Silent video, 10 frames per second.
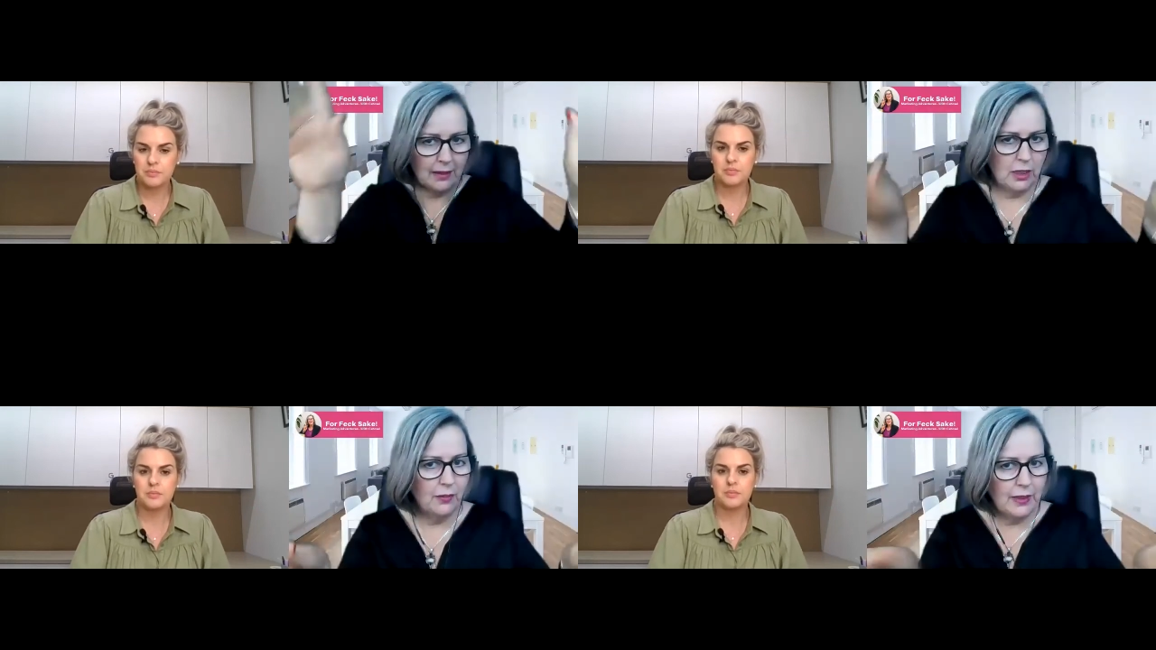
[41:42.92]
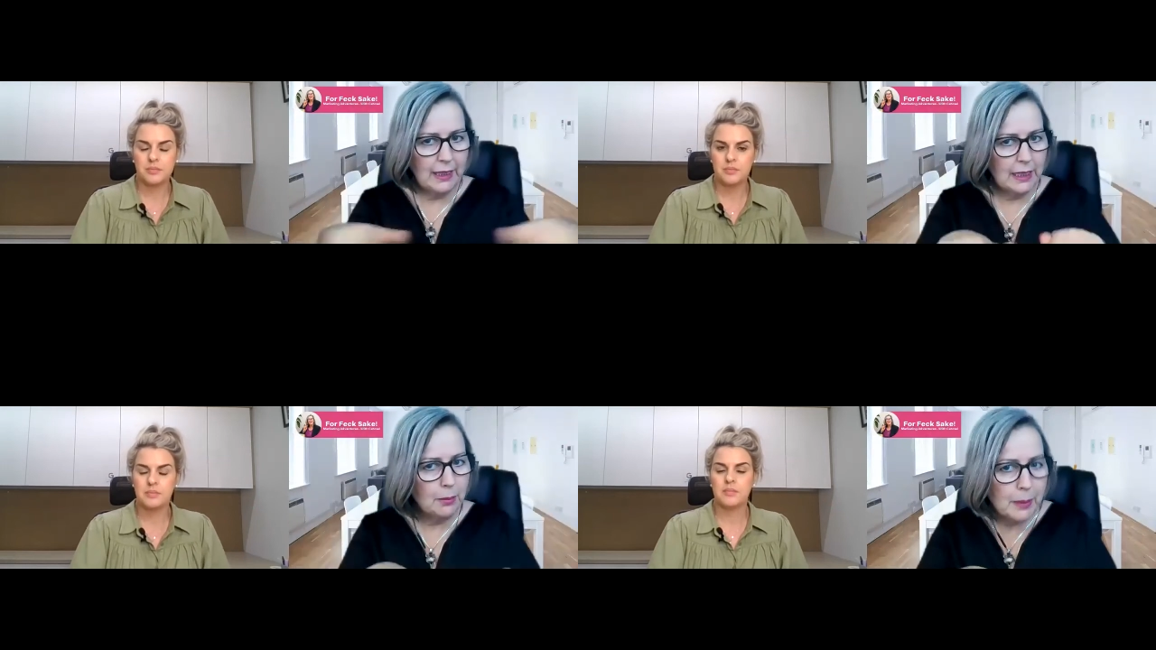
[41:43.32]
Speaker 1: it has a
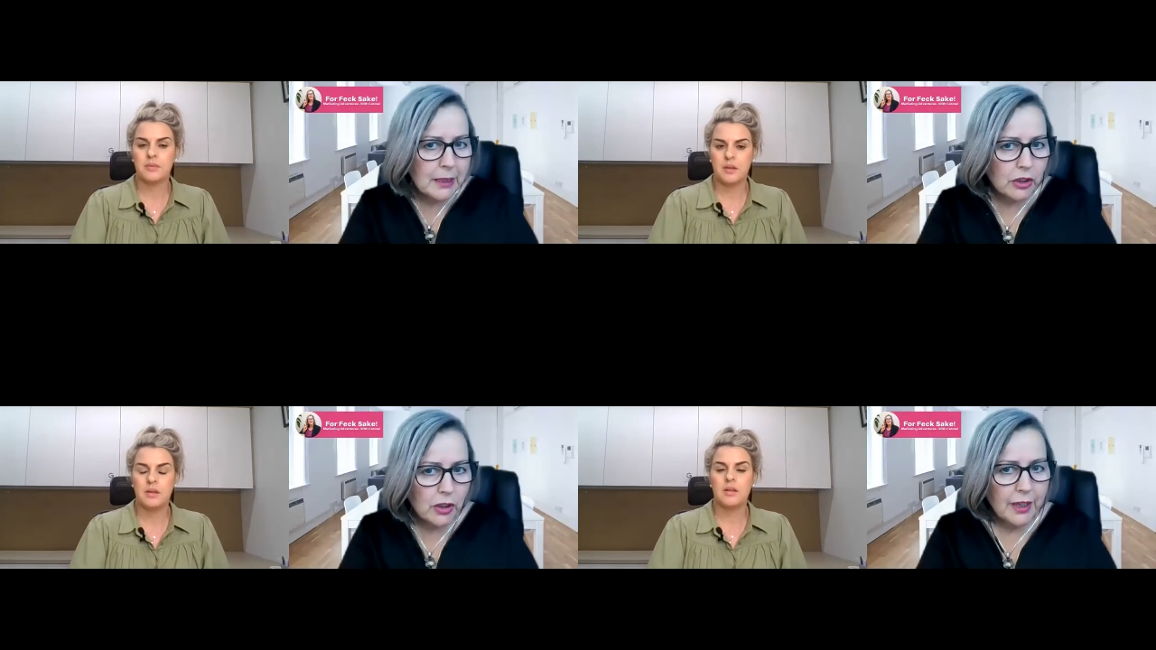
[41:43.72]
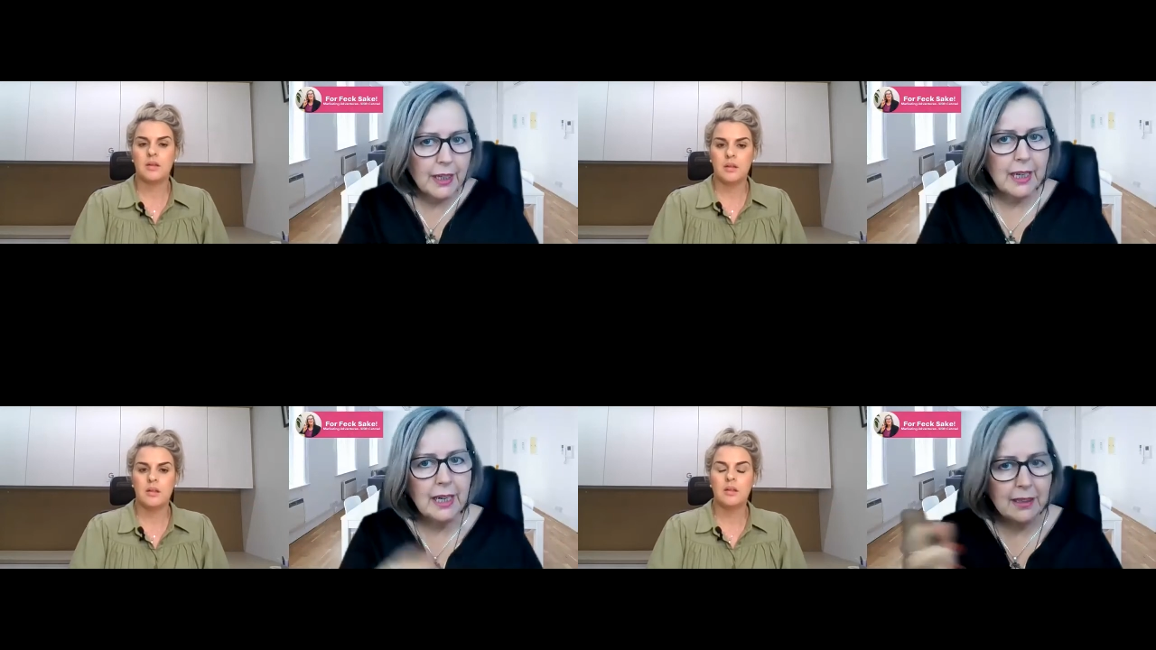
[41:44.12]
lovely little picture
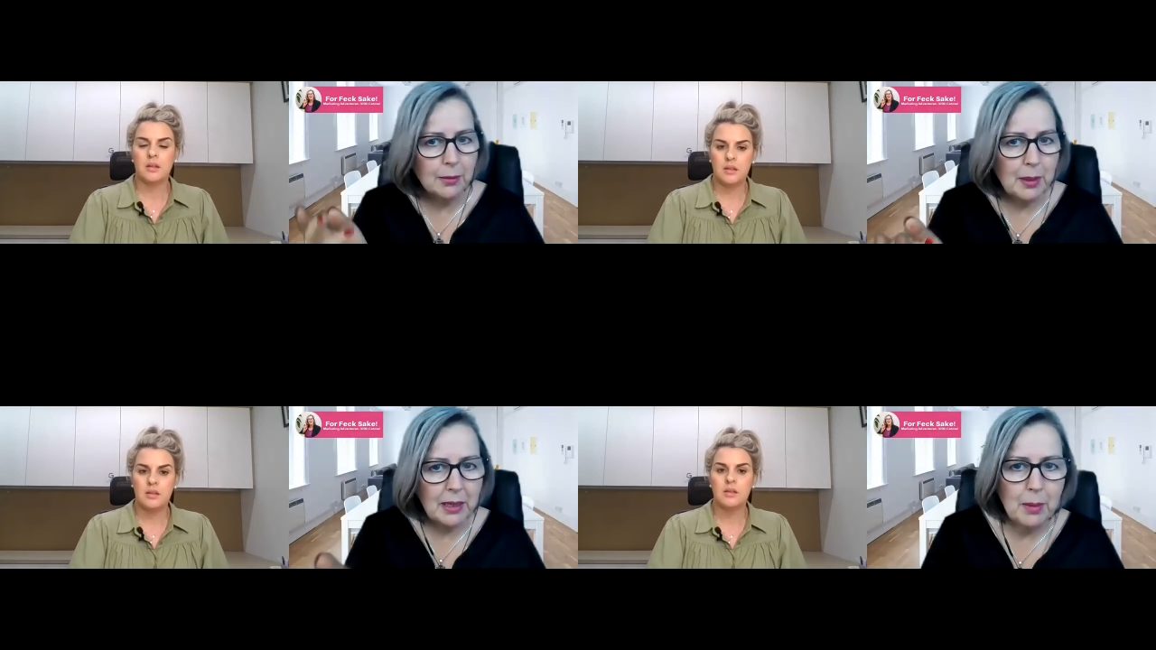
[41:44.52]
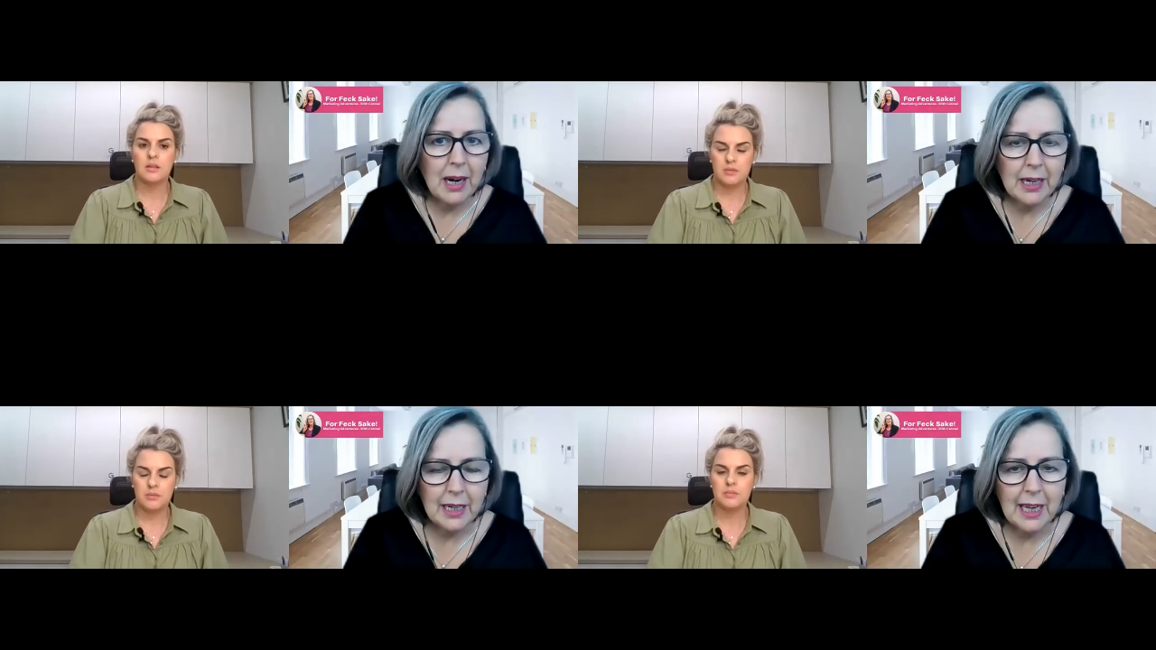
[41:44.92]
on it, and it's a better
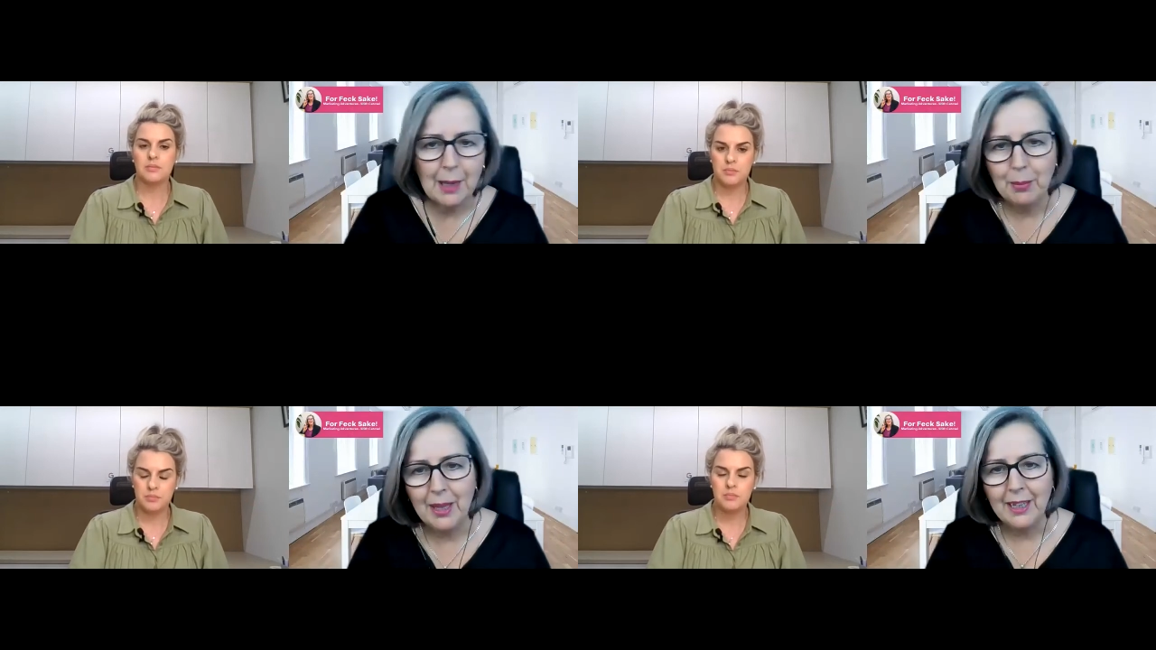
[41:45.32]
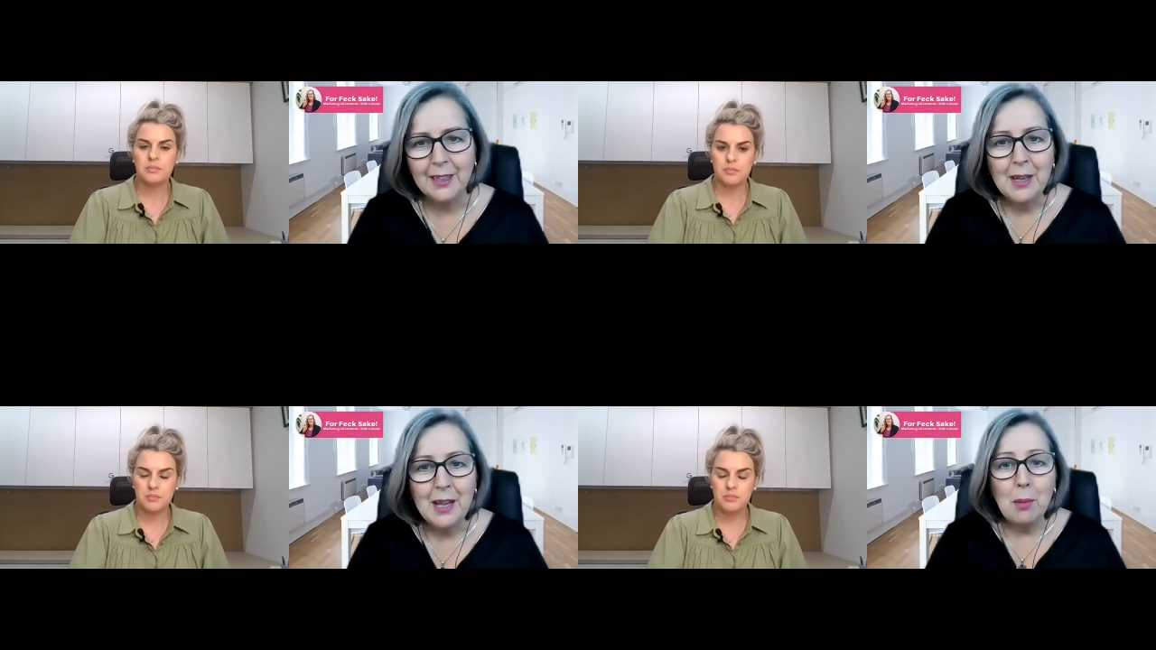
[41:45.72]
marketing campaign.